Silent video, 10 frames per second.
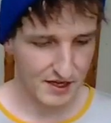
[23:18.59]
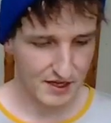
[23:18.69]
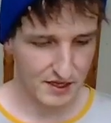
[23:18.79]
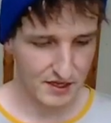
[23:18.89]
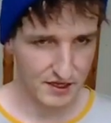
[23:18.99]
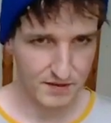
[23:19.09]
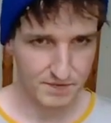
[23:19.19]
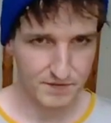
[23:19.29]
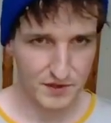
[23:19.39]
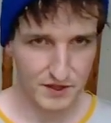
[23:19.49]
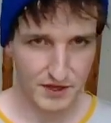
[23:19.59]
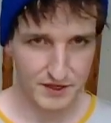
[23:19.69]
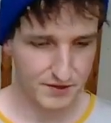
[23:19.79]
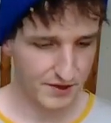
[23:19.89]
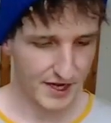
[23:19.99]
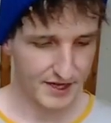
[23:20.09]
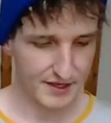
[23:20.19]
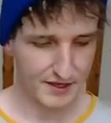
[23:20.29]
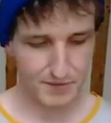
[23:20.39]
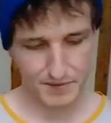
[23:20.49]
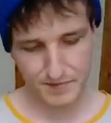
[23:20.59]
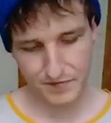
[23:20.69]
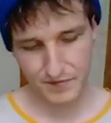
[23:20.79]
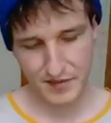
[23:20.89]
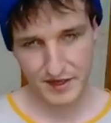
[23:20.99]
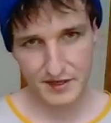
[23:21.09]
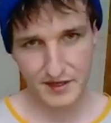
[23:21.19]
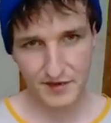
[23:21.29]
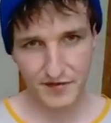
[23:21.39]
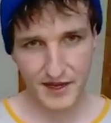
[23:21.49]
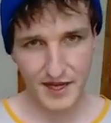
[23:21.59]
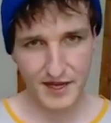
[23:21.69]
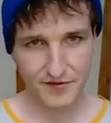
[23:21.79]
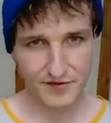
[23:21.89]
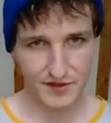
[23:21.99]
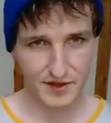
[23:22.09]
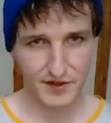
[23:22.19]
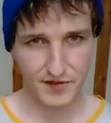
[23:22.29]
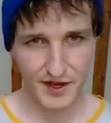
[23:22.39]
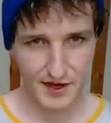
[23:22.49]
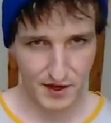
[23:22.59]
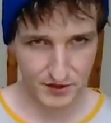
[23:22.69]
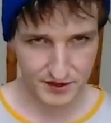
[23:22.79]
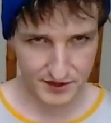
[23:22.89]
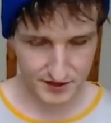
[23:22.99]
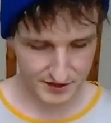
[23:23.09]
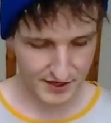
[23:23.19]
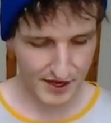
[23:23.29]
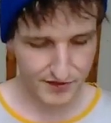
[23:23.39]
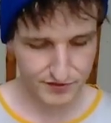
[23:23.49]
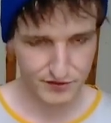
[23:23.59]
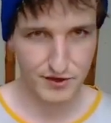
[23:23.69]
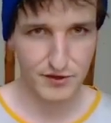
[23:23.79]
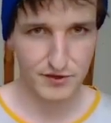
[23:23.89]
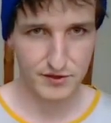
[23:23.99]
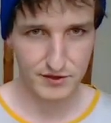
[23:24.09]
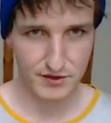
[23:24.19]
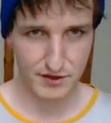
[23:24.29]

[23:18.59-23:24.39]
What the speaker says: So I tried, but if I count the left row,